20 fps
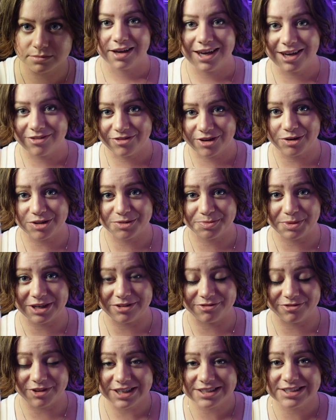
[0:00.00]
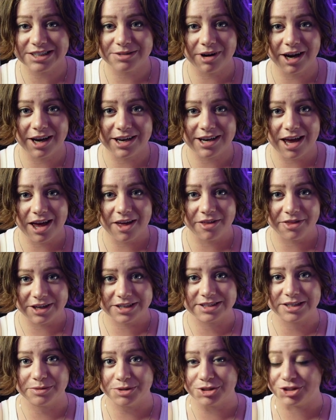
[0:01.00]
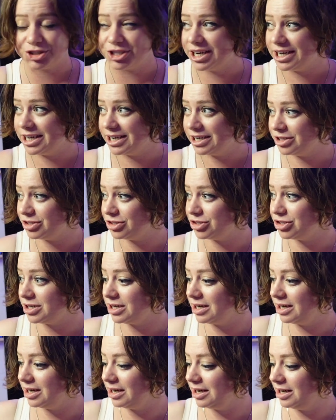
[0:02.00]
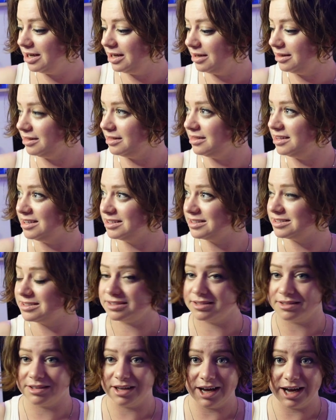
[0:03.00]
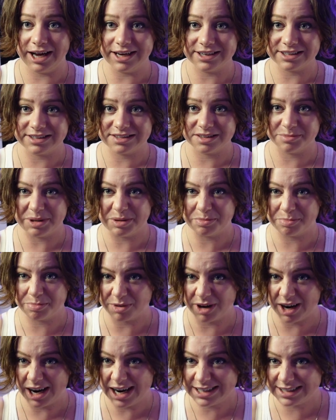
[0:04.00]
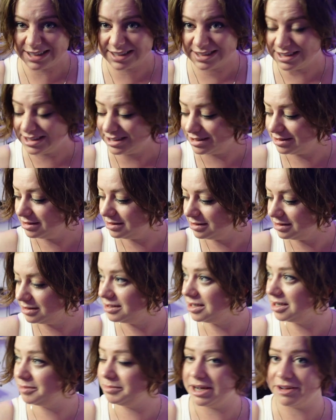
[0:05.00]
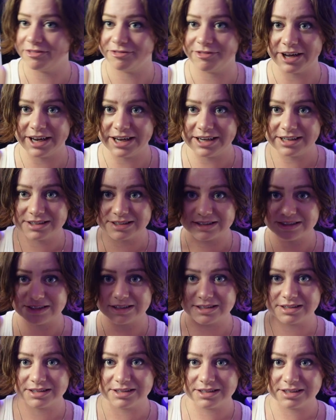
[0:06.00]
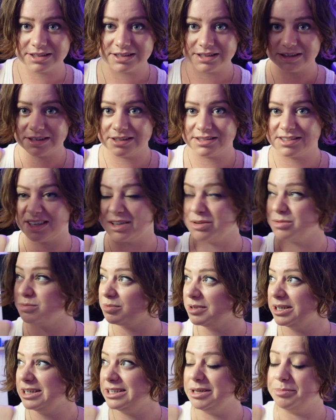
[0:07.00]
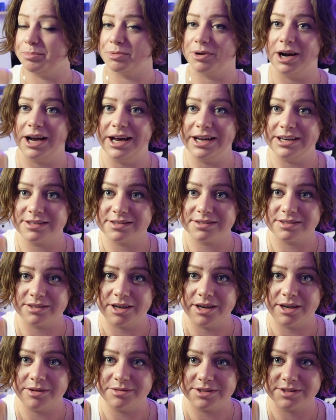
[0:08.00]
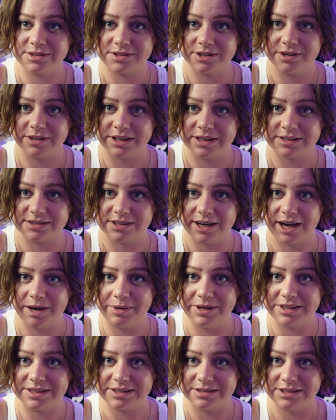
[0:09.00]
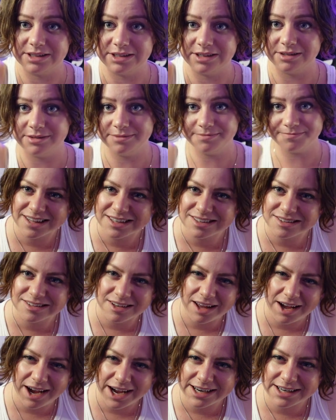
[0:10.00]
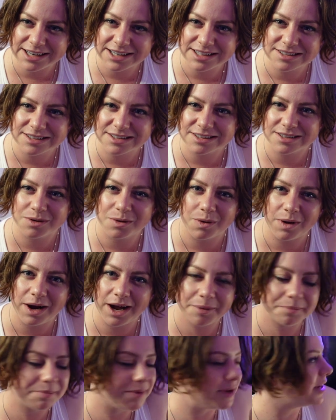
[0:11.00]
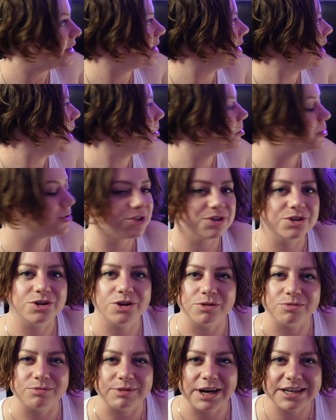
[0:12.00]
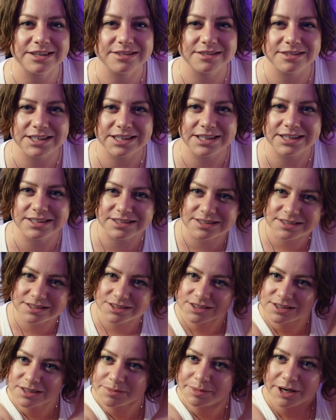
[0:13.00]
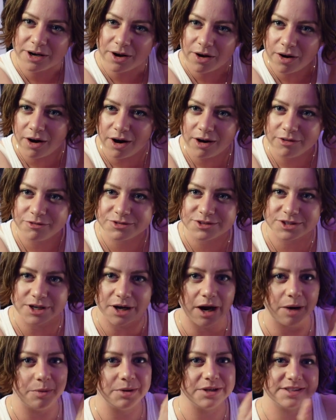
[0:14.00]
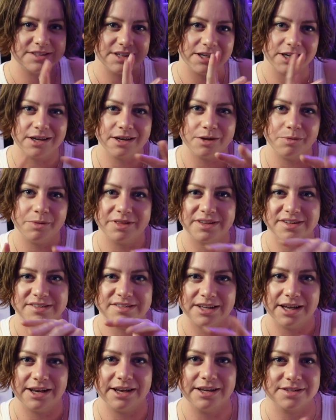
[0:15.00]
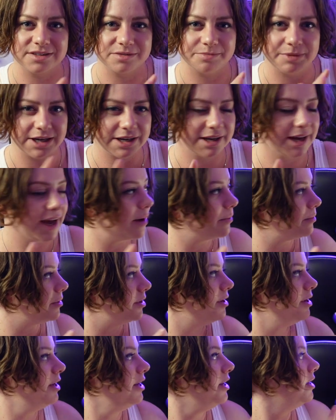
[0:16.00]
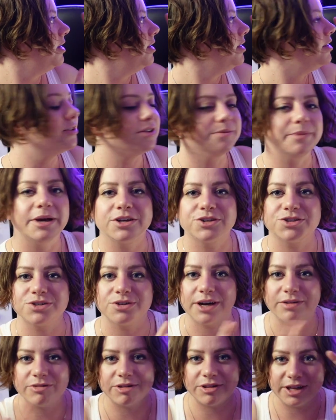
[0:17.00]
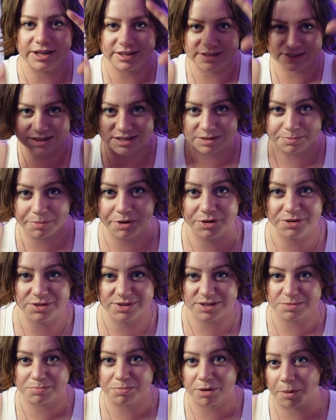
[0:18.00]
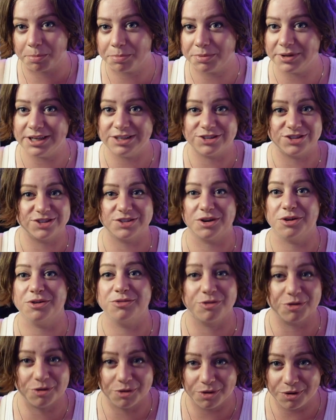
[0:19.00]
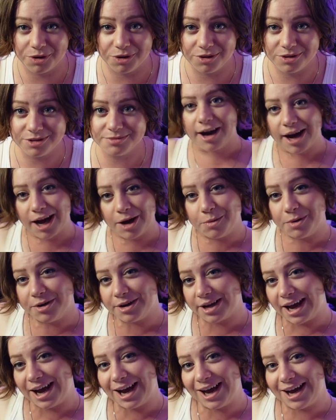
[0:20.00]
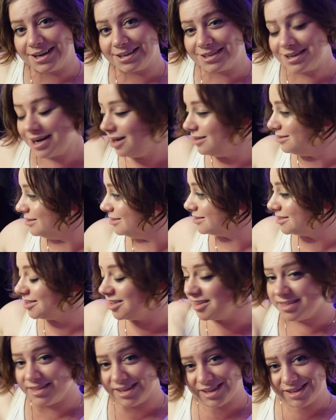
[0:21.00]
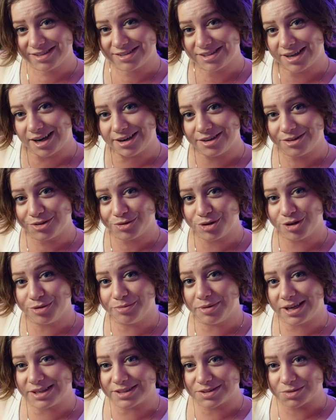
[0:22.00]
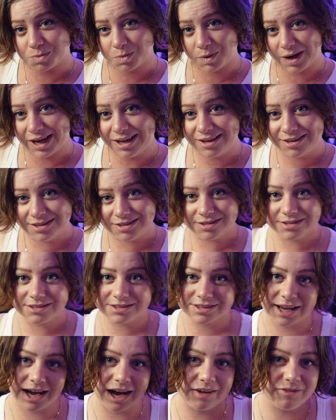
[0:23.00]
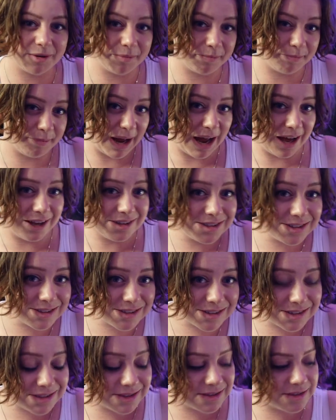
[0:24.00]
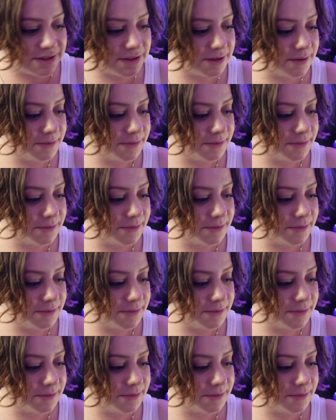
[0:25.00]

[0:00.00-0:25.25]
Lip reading: If I was being fussy right now, things I would change. This light is a bit bright still on my face. It's really bright, so I'll just turn that sideways a little. This light isn't quite being captured correctly. It's just a bit off, so I would tinker with the settings of my camera to make sure everything's exposed properly just overall. I would add color to this side of the room as well to have it balanced.